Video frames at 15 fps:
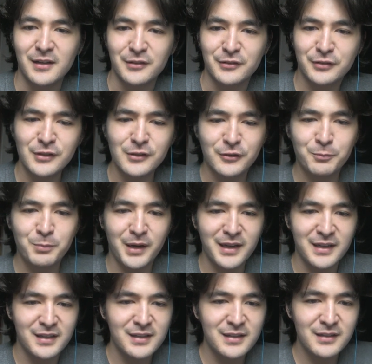Seal
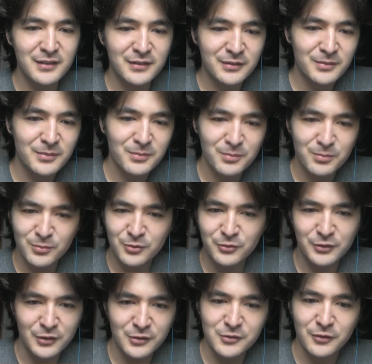Spy, he is
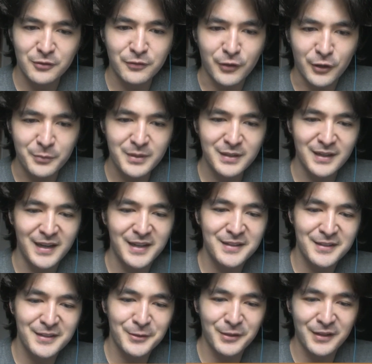still just farming, and
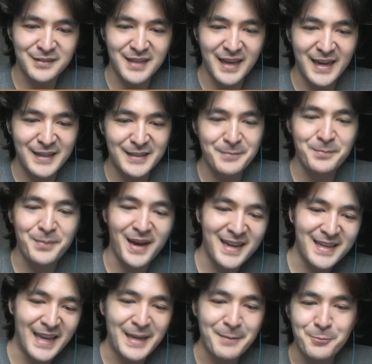he's attacked
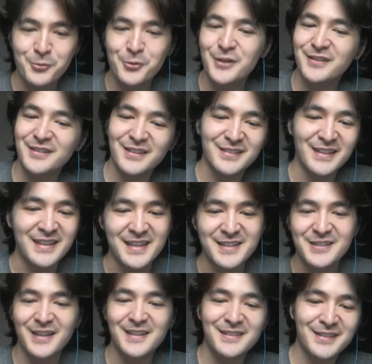by a princess and a
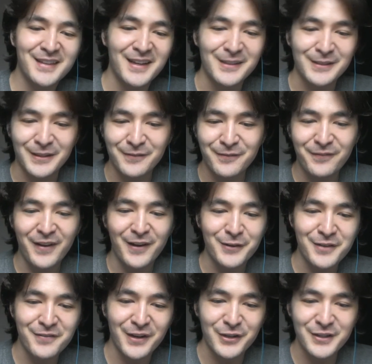giant skeleton.
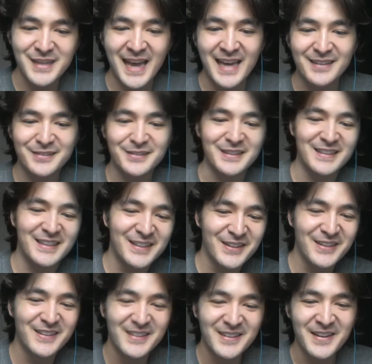Very, very nasty.
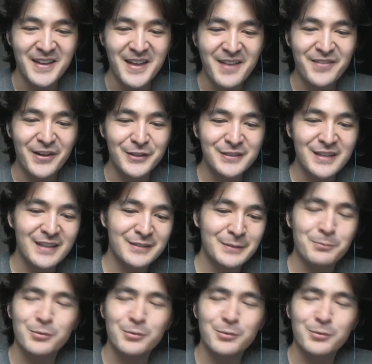Very nasty.